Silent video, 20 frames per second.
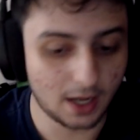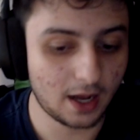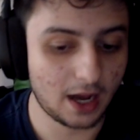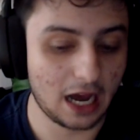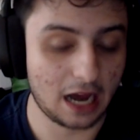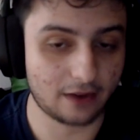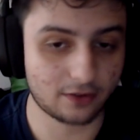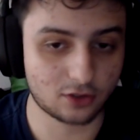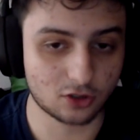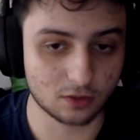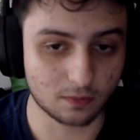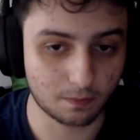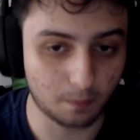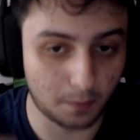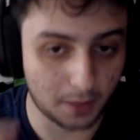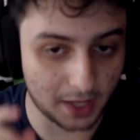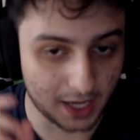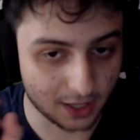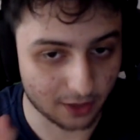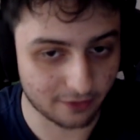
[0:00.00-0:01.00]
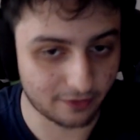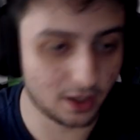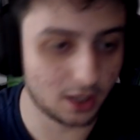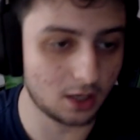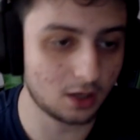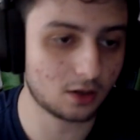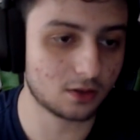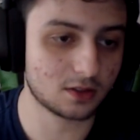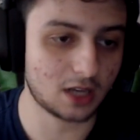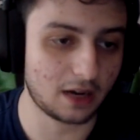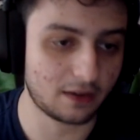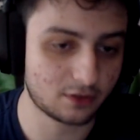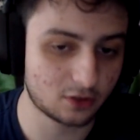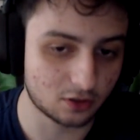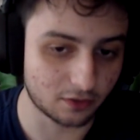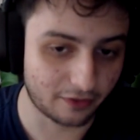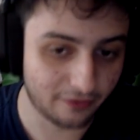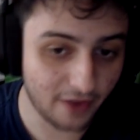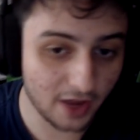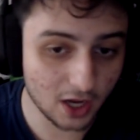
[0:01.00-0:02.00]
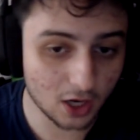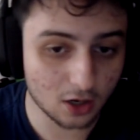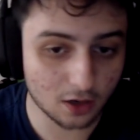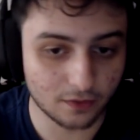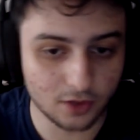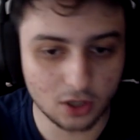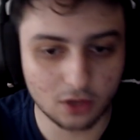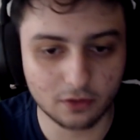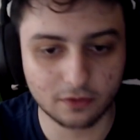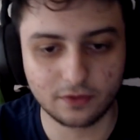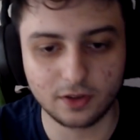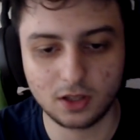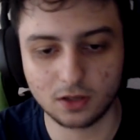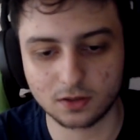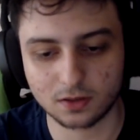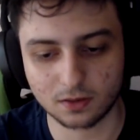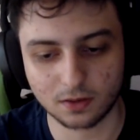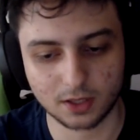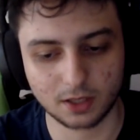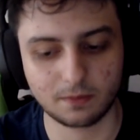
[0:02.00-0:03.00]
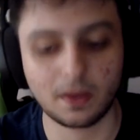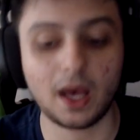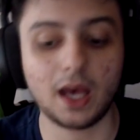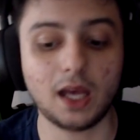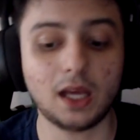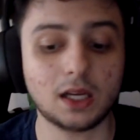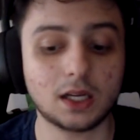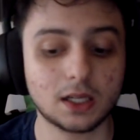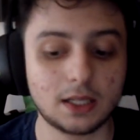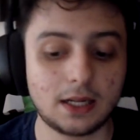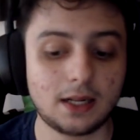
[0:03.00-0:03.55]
I have to plan on videos. I have to think of new videos I'm gonna make,